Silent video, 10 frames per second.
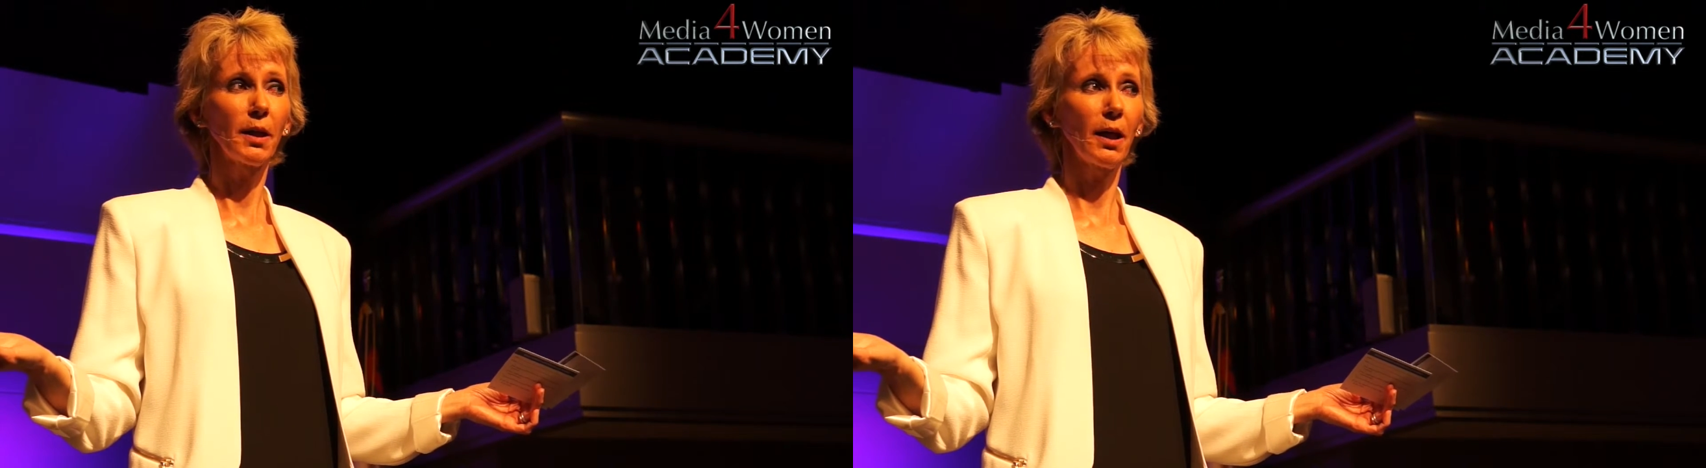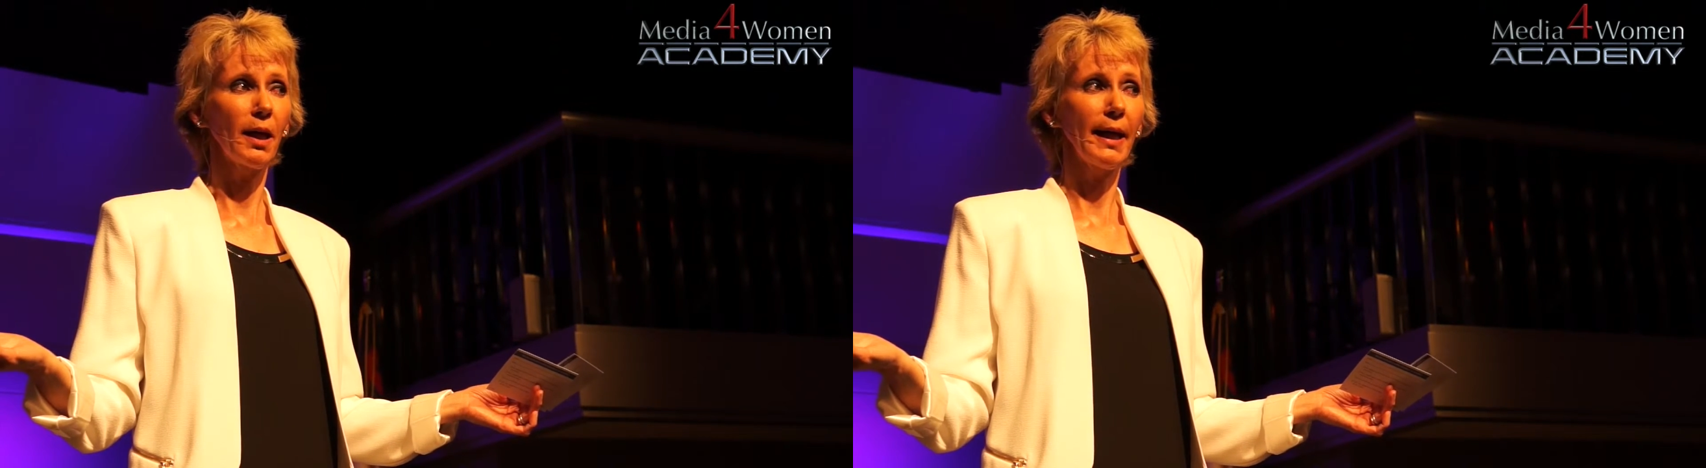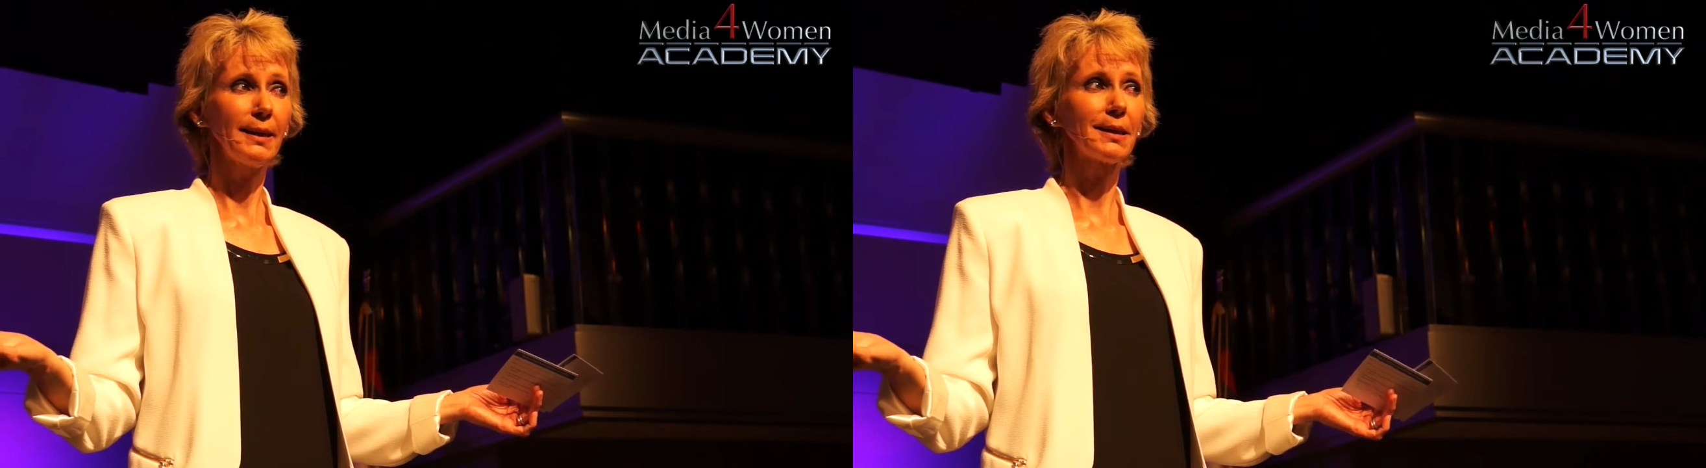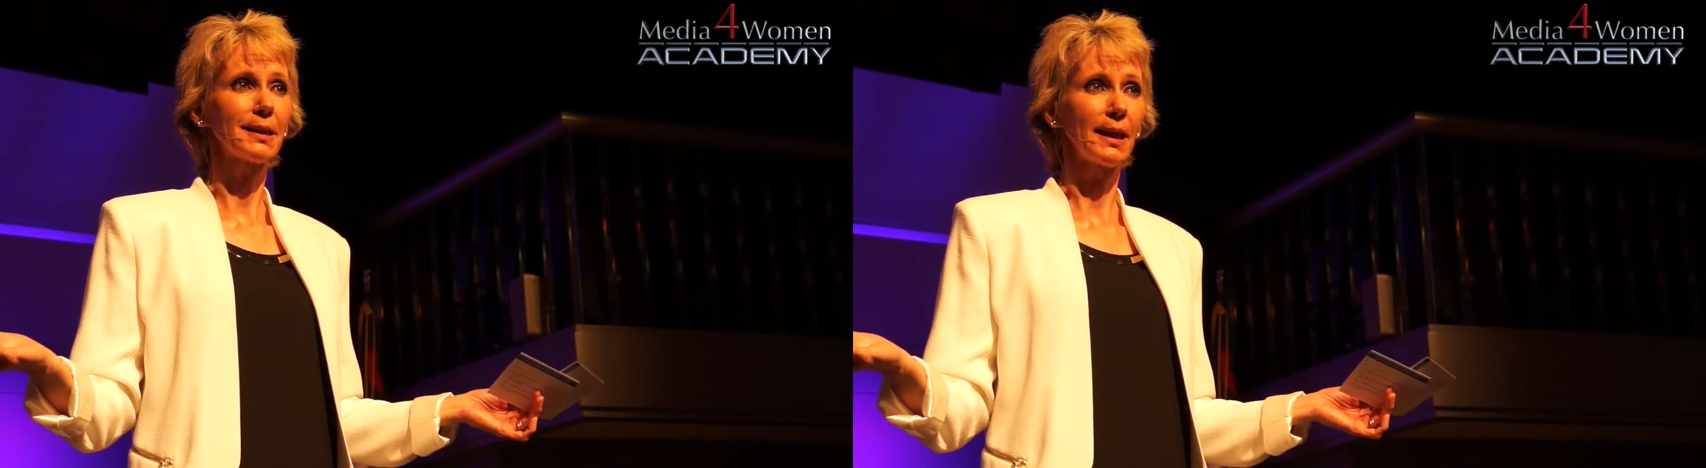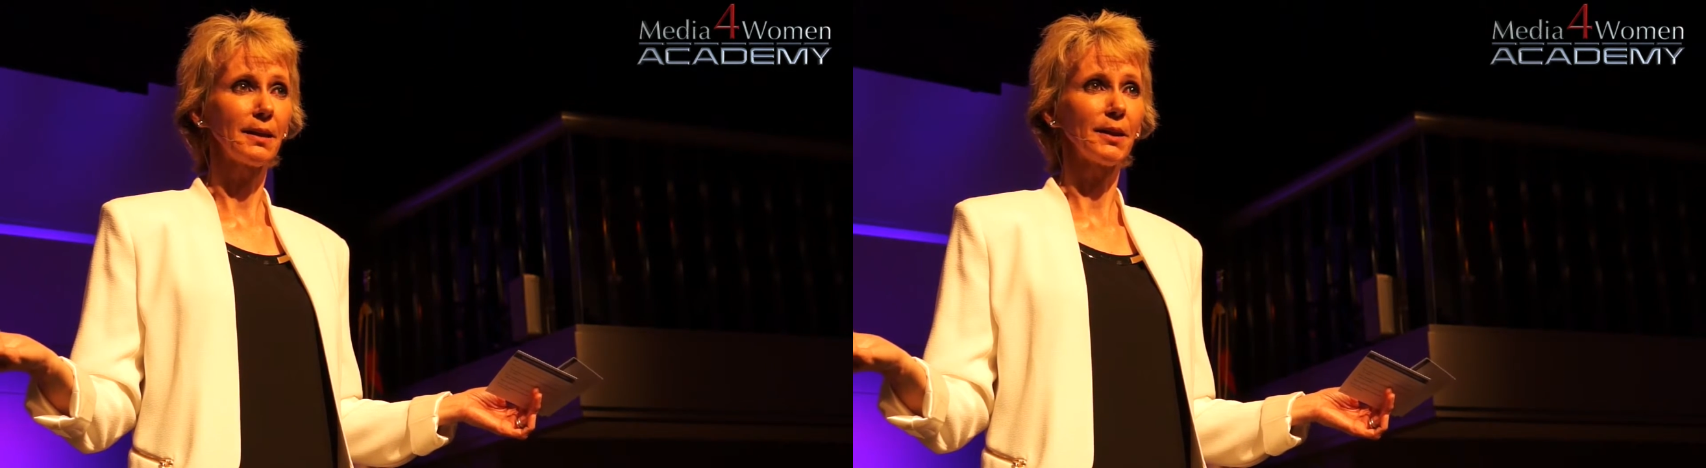I hate to
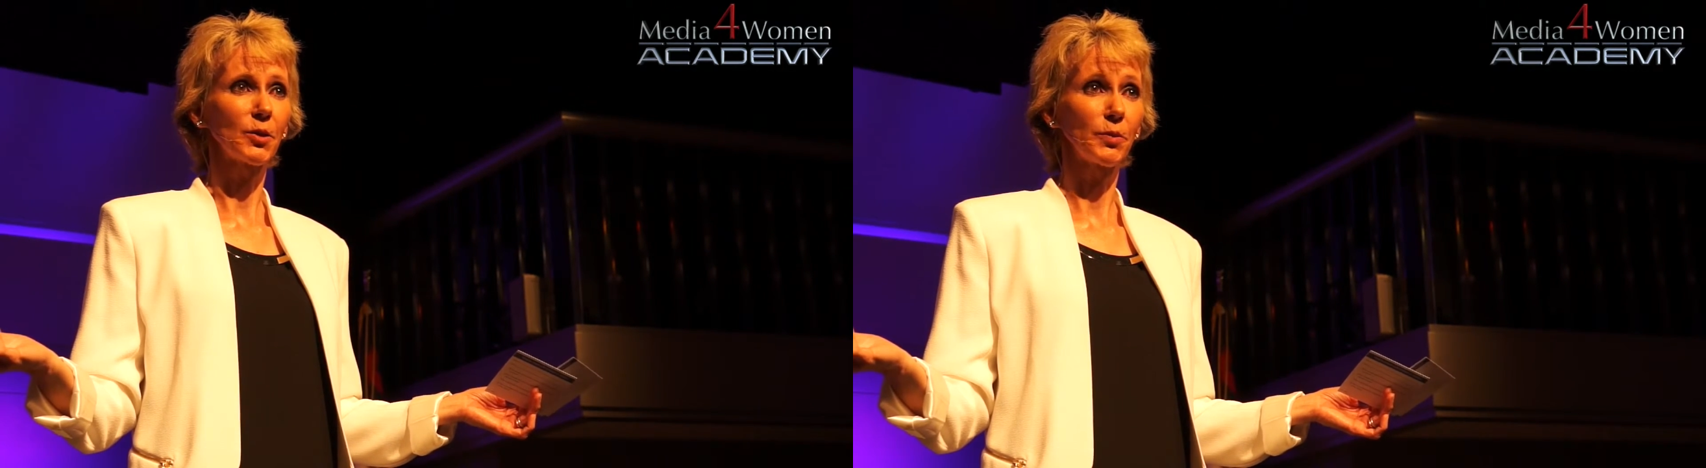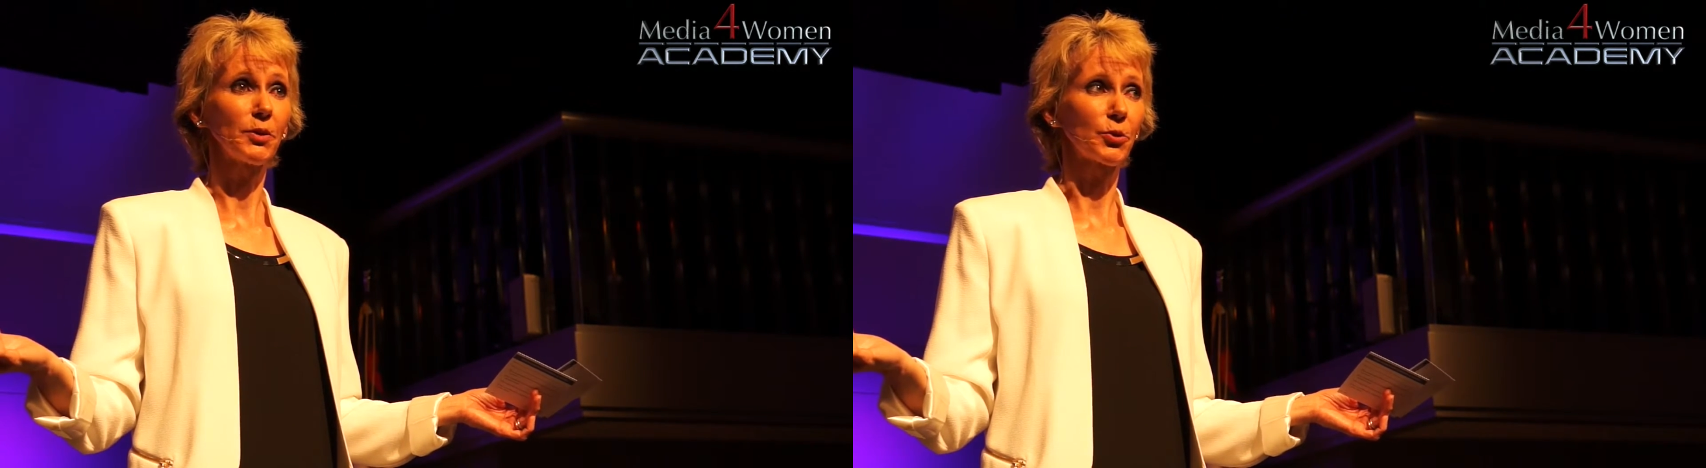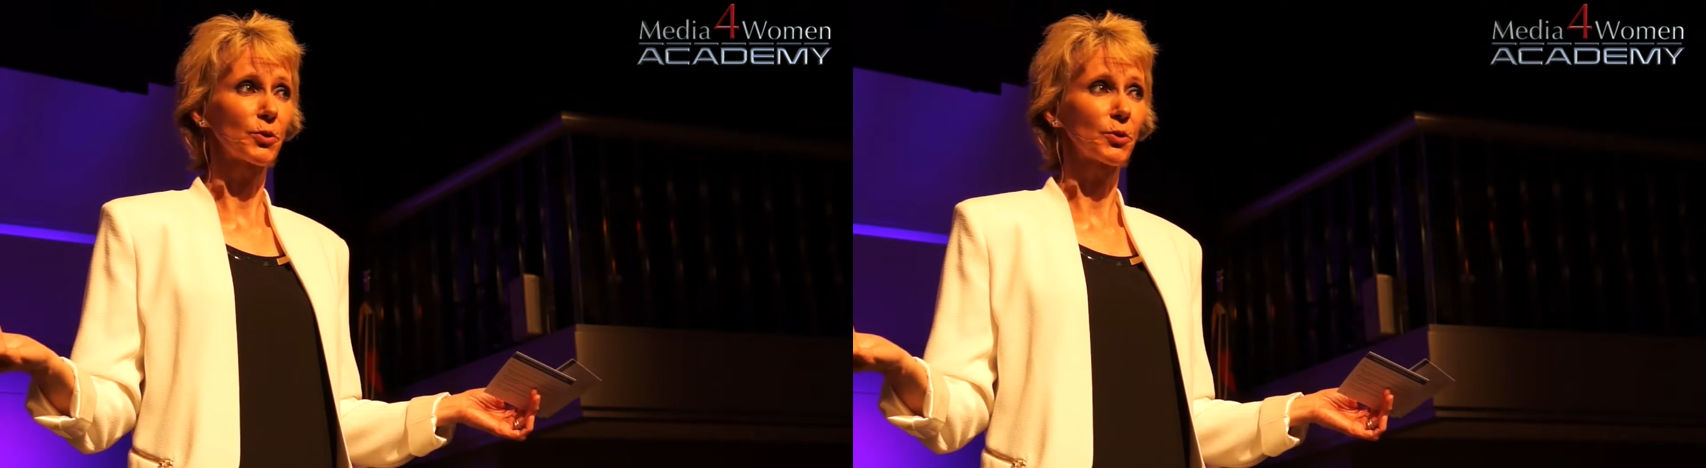say this, but it's